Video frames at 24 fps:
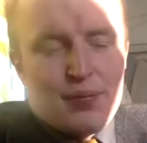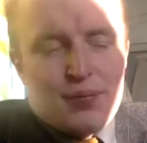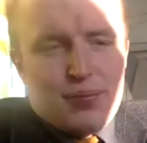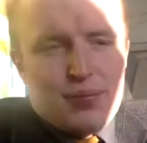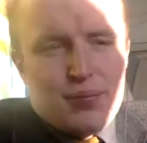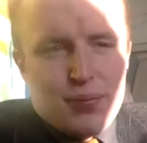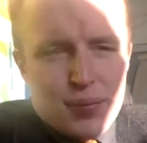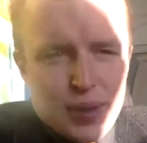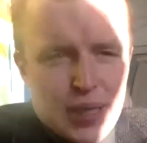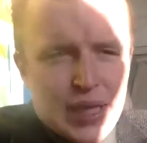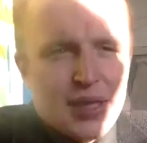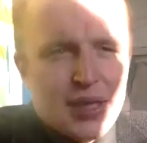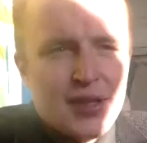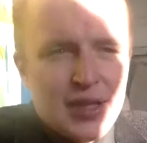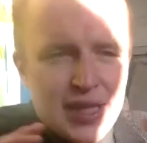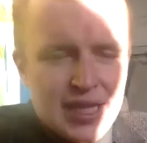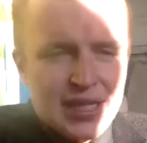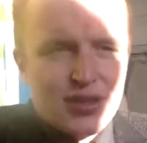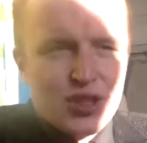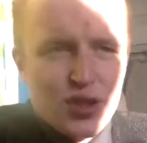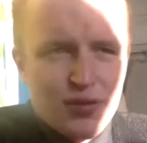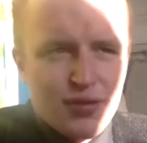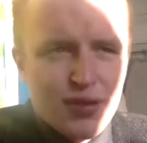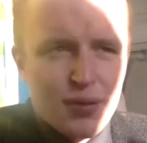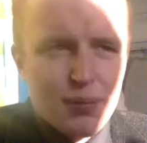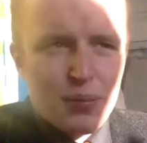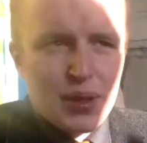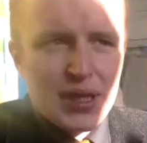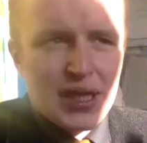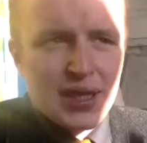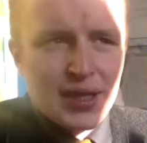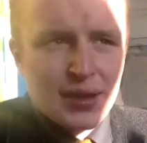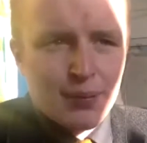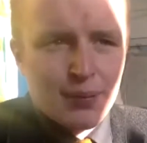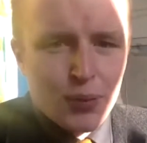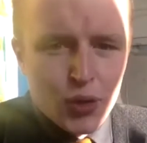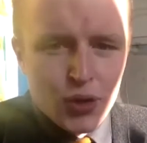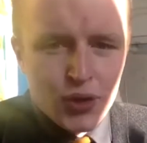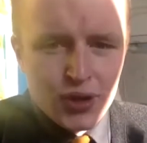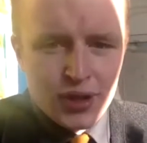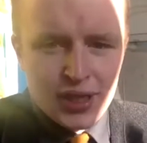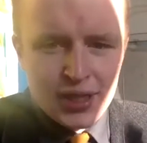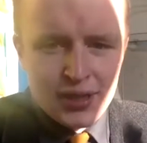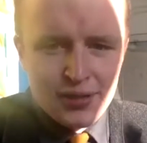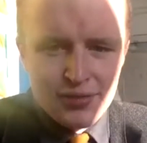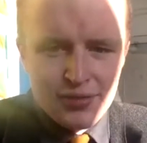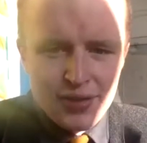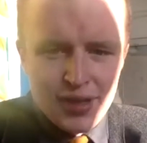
by the nature of it being more kind of